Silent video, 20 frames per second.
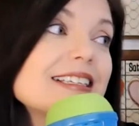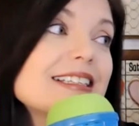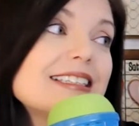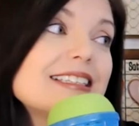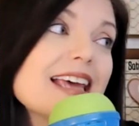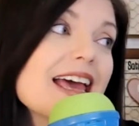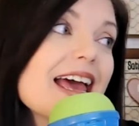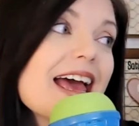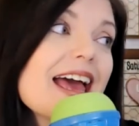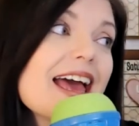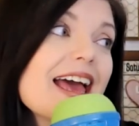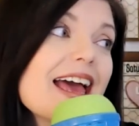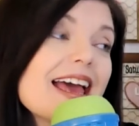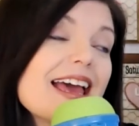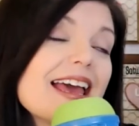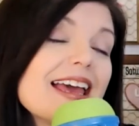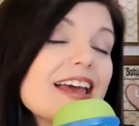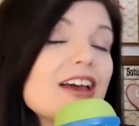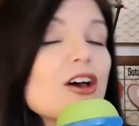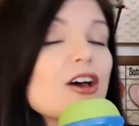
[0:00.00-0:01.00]

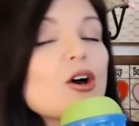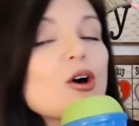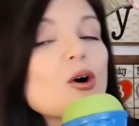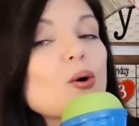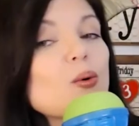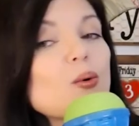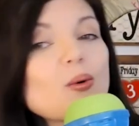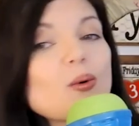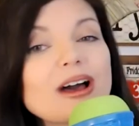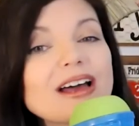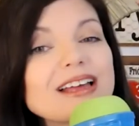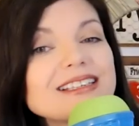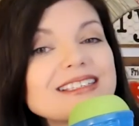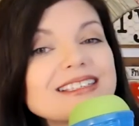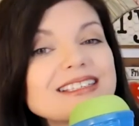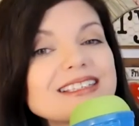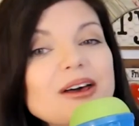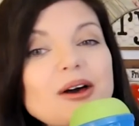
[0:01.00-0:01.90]
today? What's